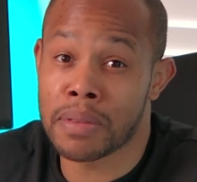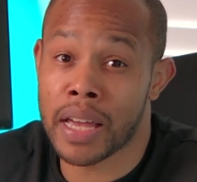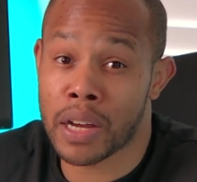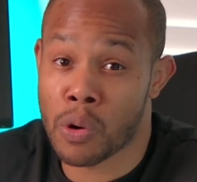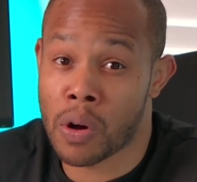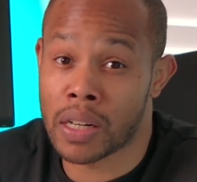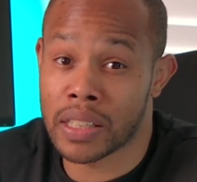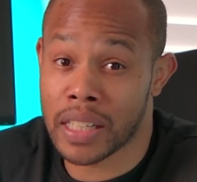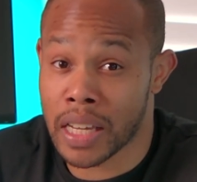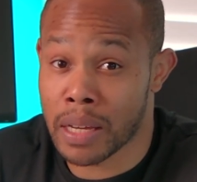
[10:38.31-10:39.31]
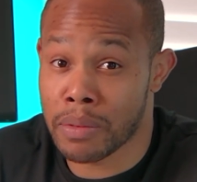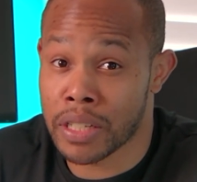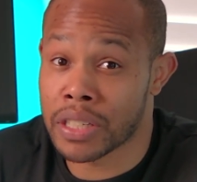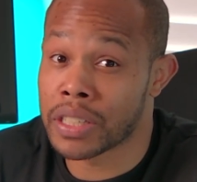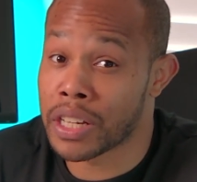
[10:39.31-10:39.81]
that quality
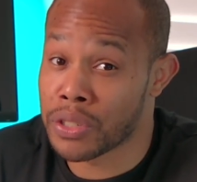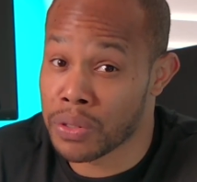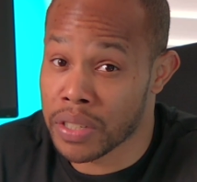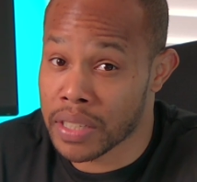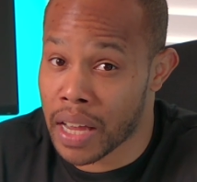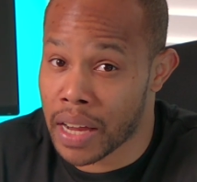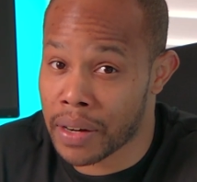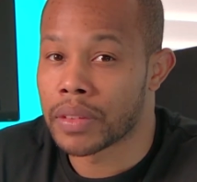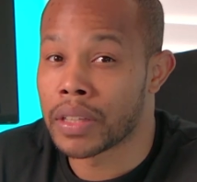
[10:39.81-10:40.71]
image that you desire.